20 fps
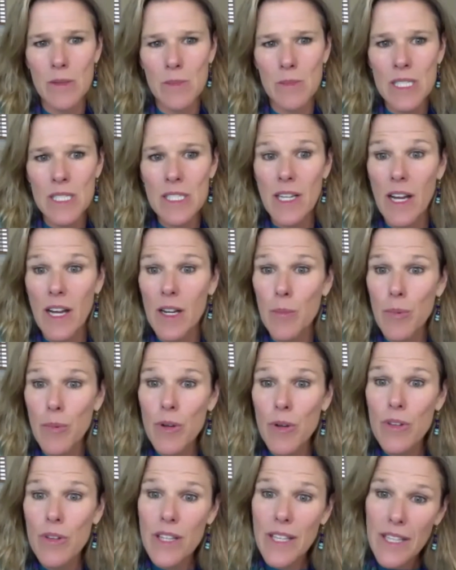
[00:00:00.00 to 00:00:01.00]
stuck
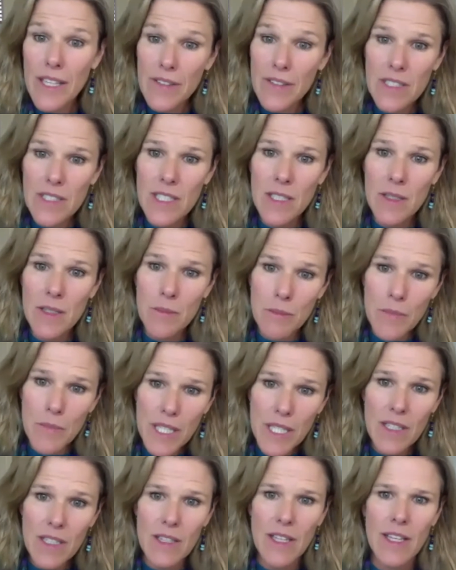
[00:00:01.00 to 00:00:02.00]
beliefs in
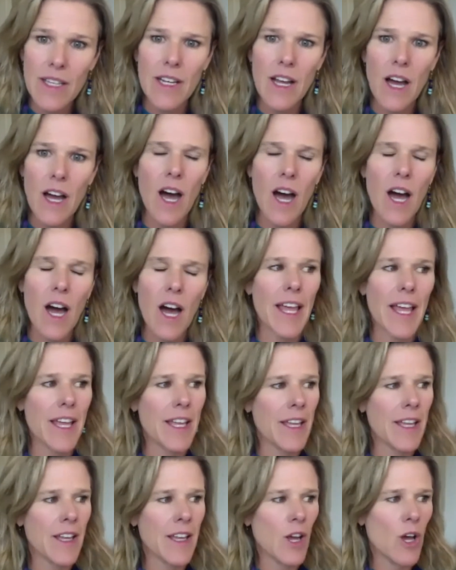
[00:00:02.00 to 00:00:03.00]
me that I